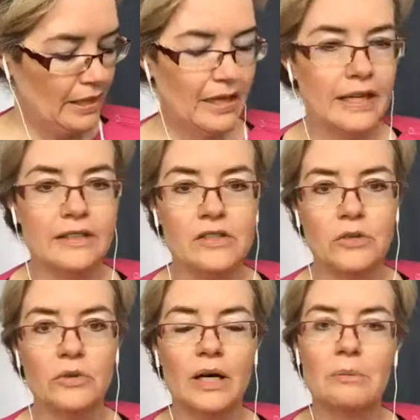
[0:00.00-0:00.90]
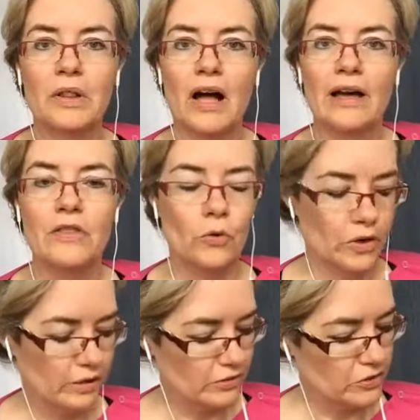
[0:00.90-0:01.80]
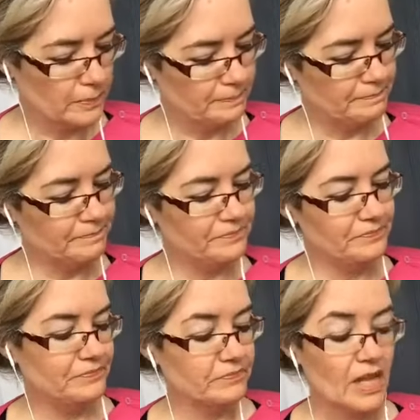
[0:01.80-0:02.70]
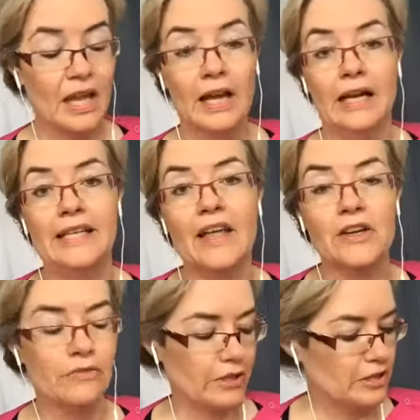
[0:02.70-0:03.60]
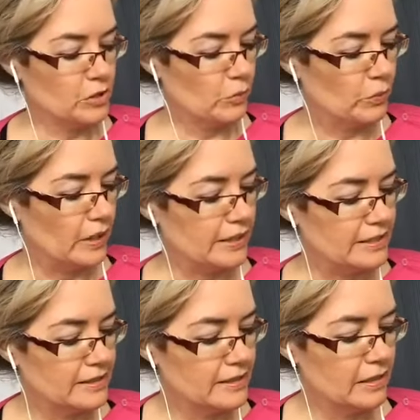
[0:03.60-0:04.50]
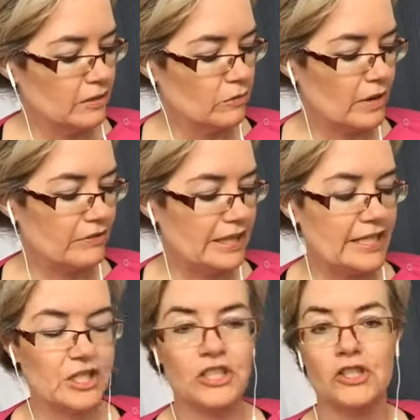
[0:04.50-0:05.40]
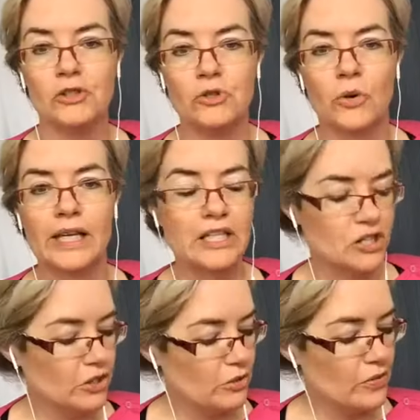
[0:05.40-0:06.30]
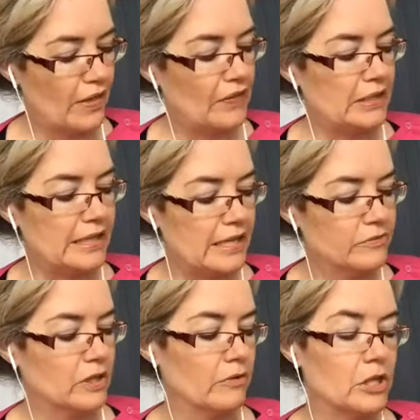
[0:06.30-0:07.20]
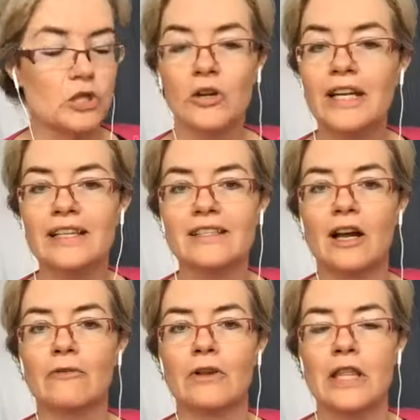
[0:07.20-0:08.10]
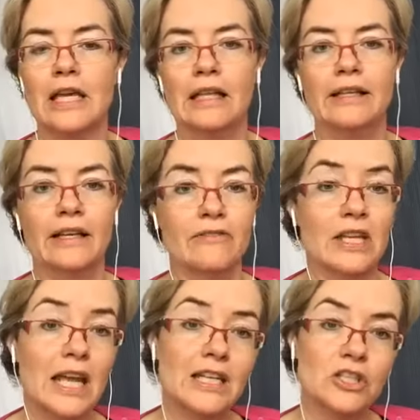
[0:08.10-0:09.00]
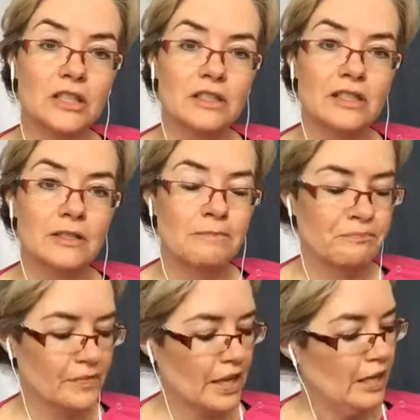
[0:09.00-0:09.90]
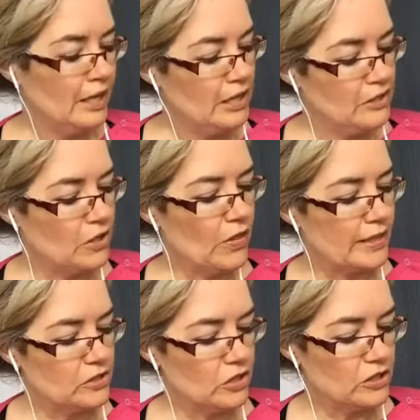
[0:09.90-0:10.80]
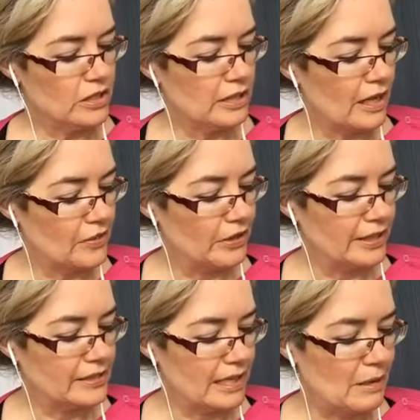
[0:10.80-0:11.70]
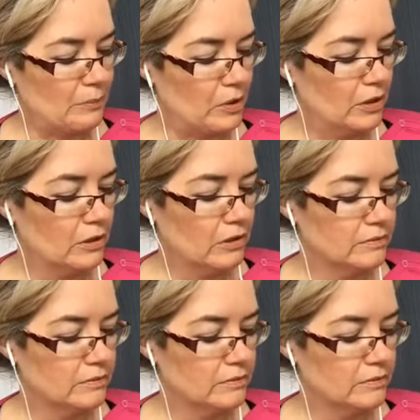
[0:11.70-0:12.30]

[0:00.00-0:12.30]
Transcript: as you apply the oils. Another verse was Revelation 2:22, that the leaves of the trees are for the healing of the nations. So that's just another example